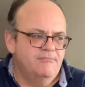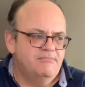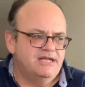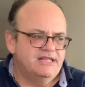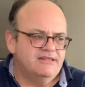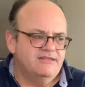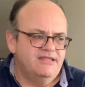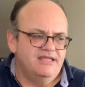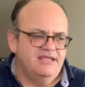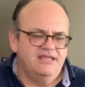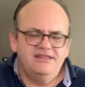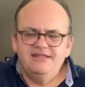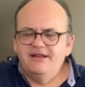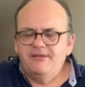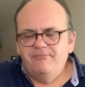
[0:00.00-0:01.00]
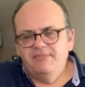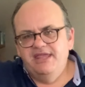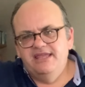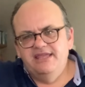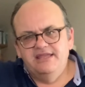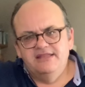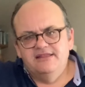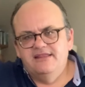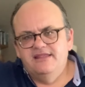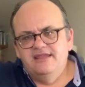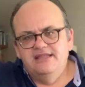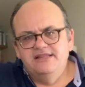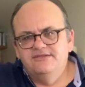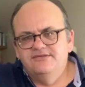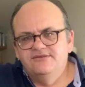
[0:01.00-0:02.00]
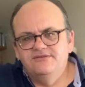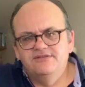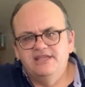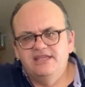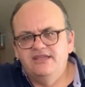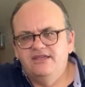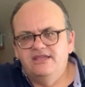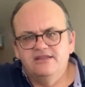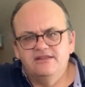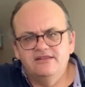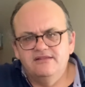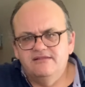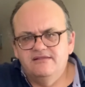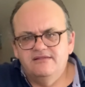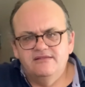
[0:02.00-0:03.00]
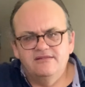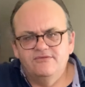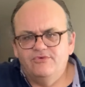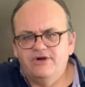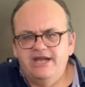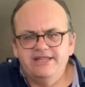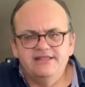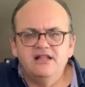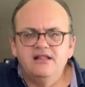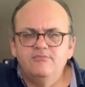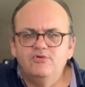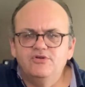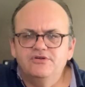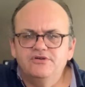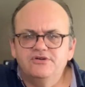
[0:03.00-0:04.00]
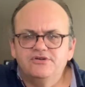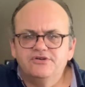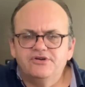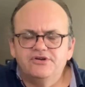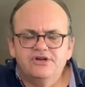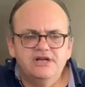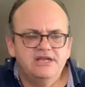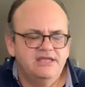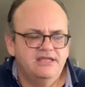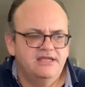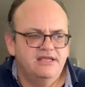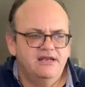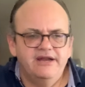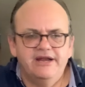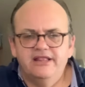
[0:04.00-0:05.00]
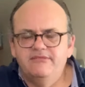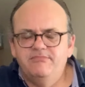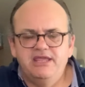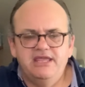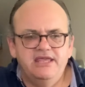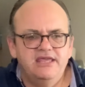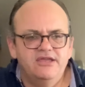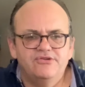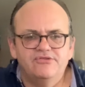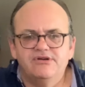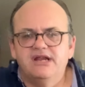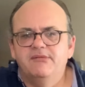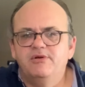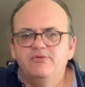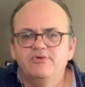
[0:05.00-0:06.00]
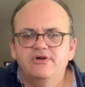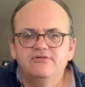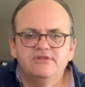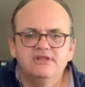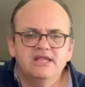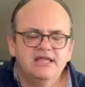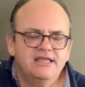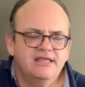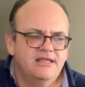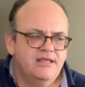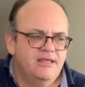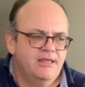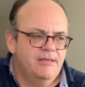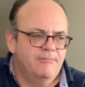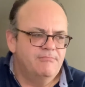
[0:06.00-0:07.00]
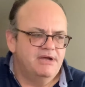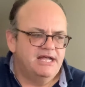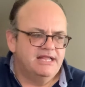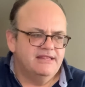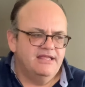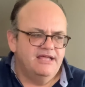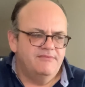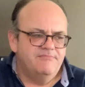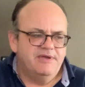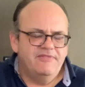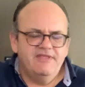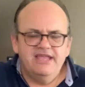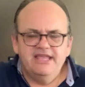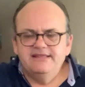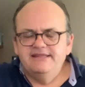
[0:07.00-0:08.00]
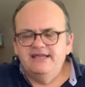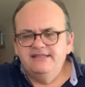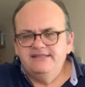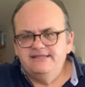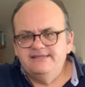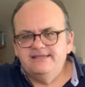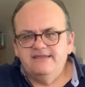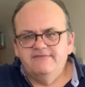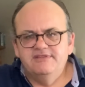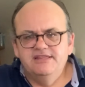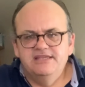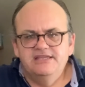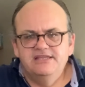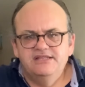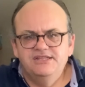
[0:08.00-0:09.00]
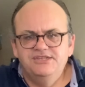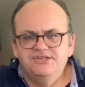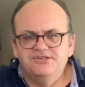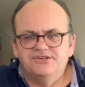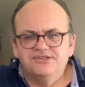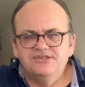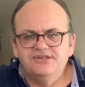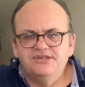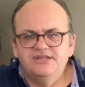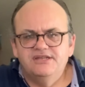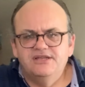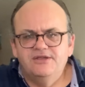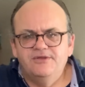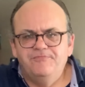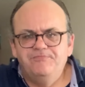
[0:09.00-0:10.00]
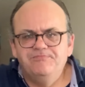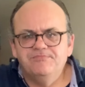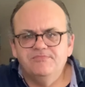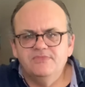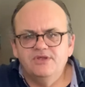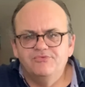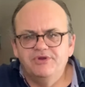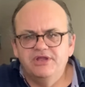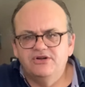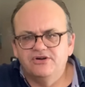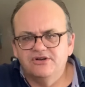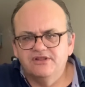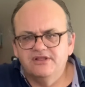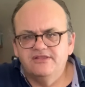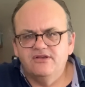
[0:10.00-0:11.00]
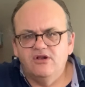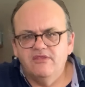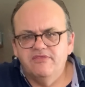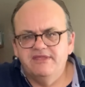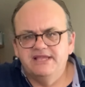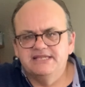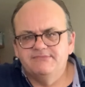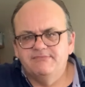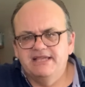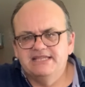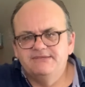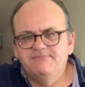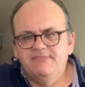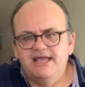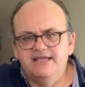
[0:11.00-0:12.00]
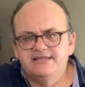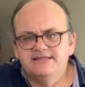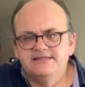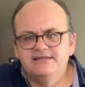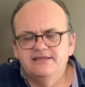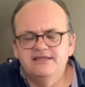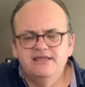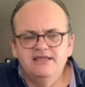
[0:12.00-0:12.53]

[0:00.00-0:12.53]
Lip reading: But it didn't make it into the White Album or Let It Be or Abbey Road. But then in 1970, George recorded All Things Must Pass,